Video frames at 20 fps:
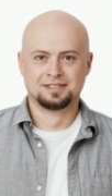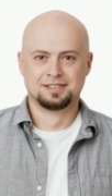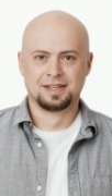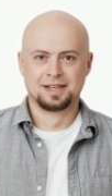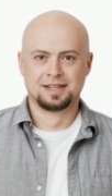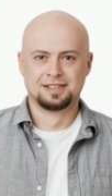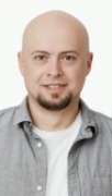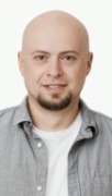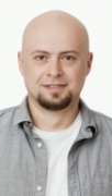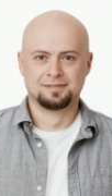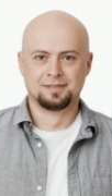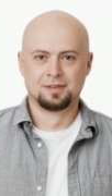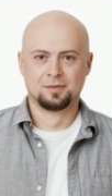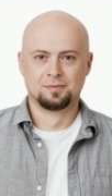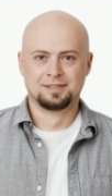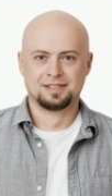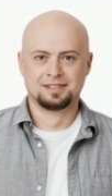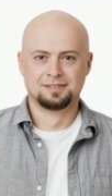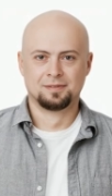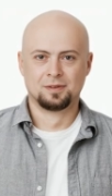sites are
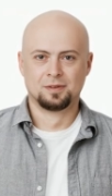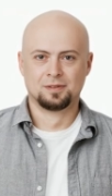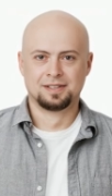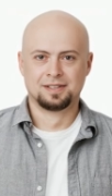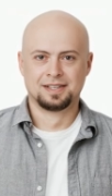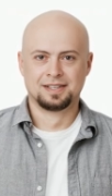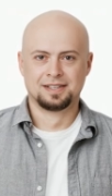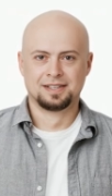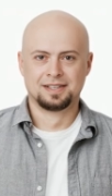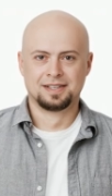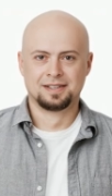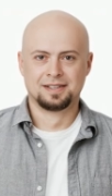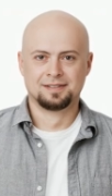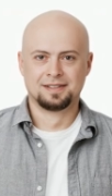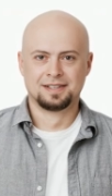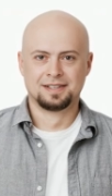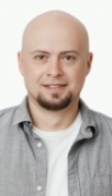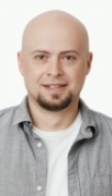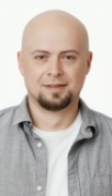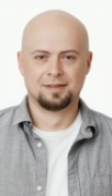formidable,
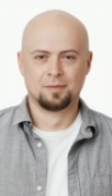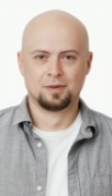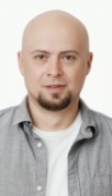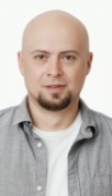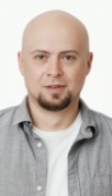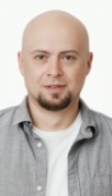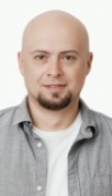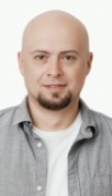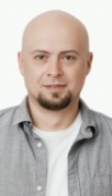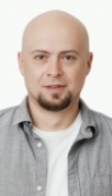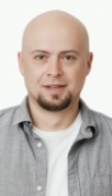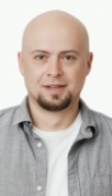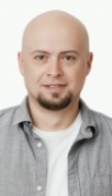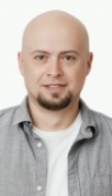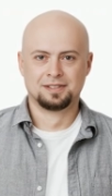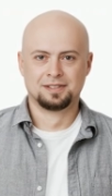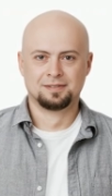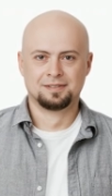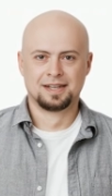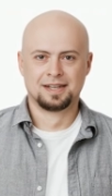and they will not
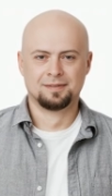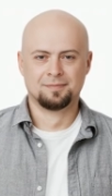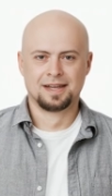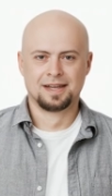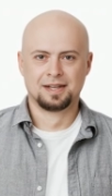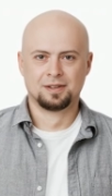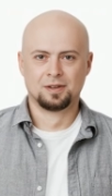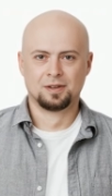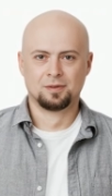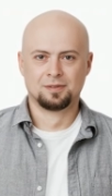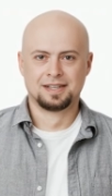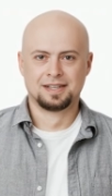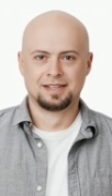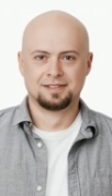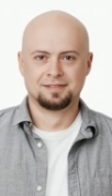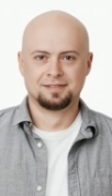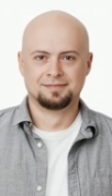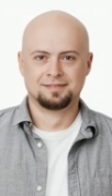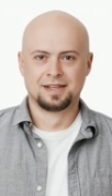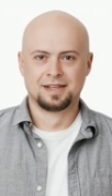grant you their power
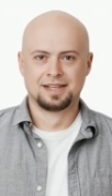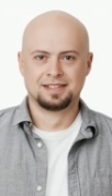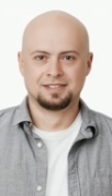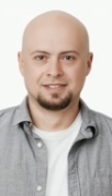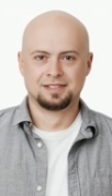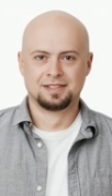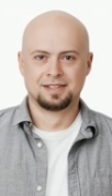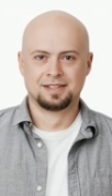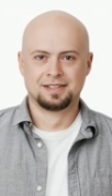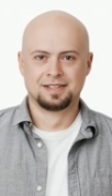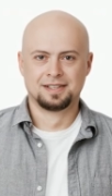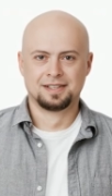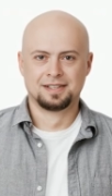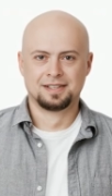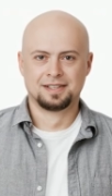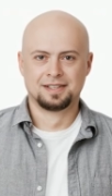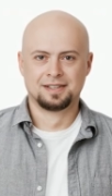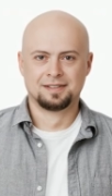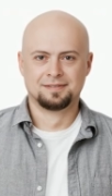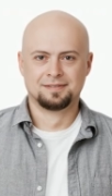without a fight.
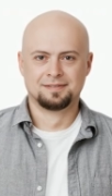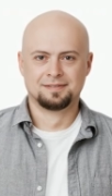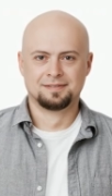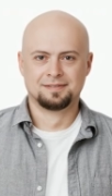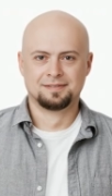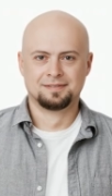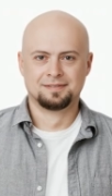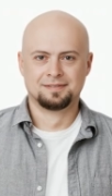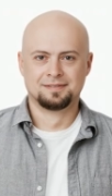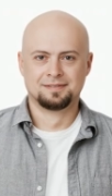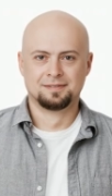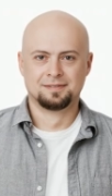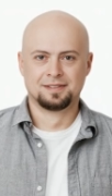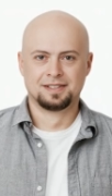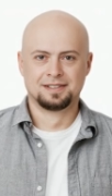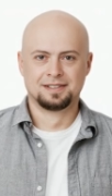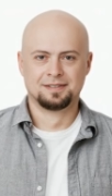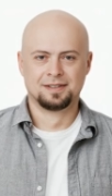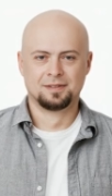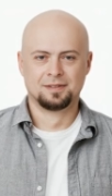
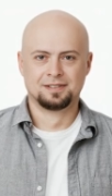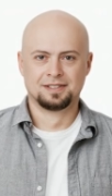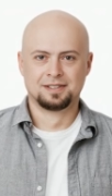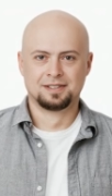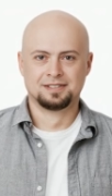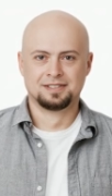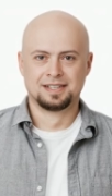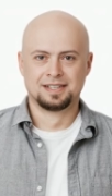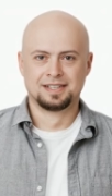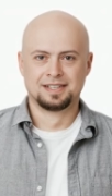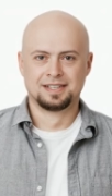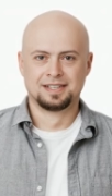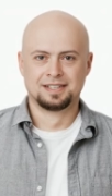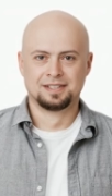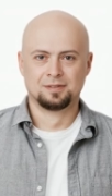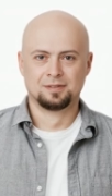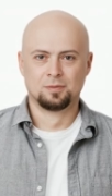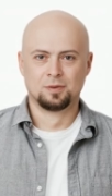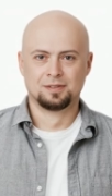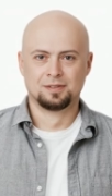But if you succeed,
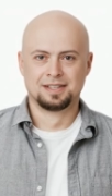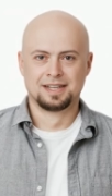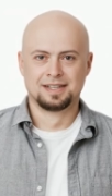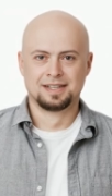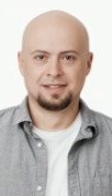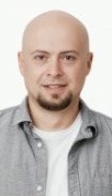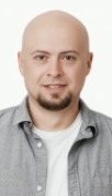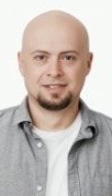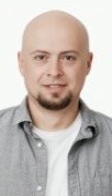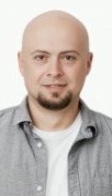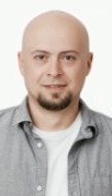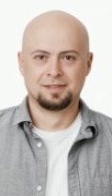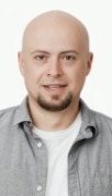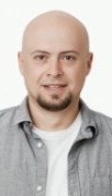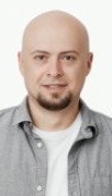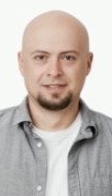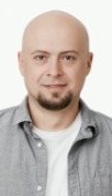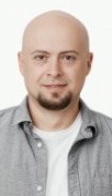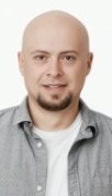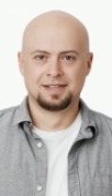you will gain the
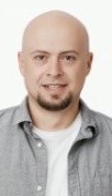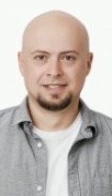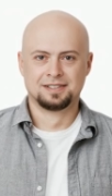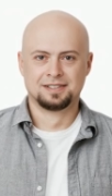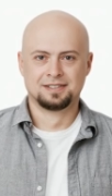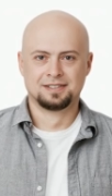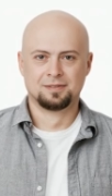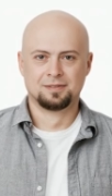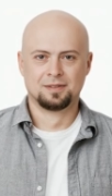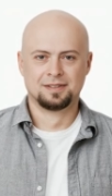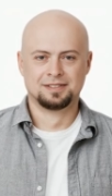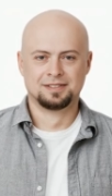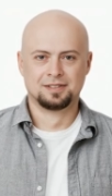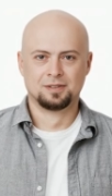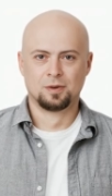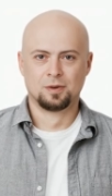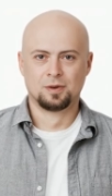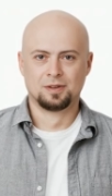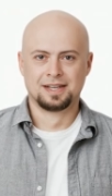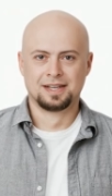strength needed to
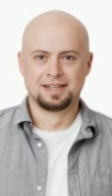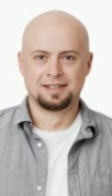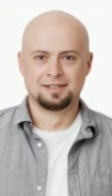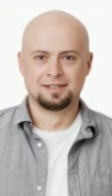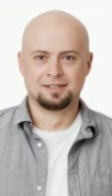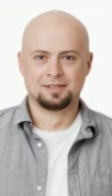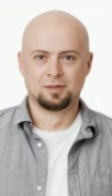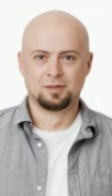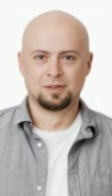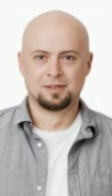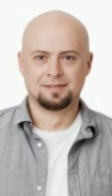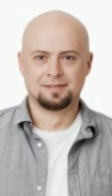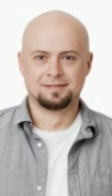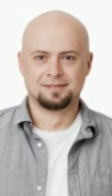restore Elendor.